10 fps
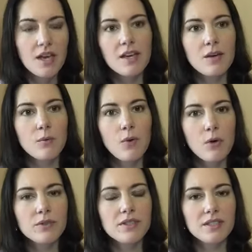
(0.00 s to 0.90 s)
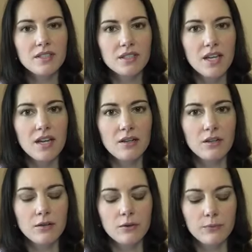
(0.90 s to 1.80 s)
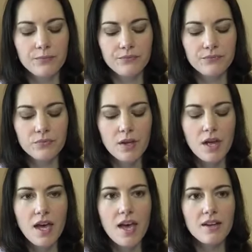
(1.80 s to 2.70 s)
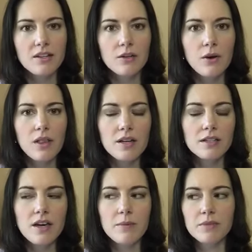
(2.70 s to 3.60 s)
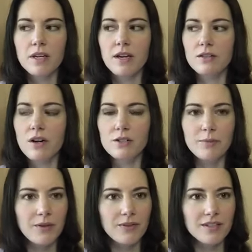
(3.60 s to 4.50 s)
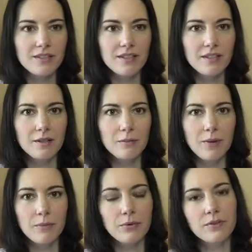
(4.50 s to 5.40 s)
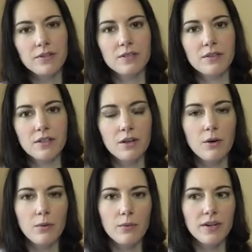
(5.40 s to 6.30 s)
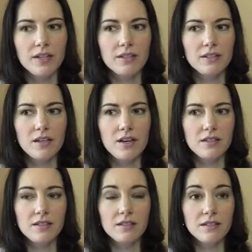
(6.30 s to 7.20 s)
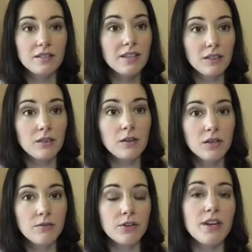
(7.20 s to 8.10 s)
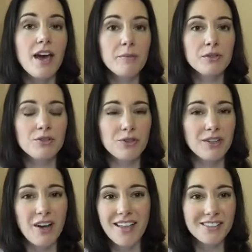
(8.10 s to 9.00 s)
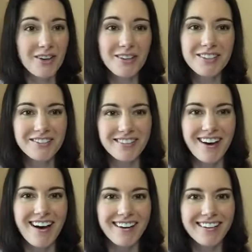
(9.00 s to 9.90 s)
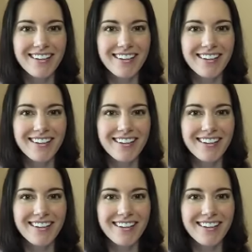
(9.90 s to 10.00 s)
It won't sustain you. And you know, a lot of times, like I talked about this in my previous video when I discussed looking for chemistry and how that's also not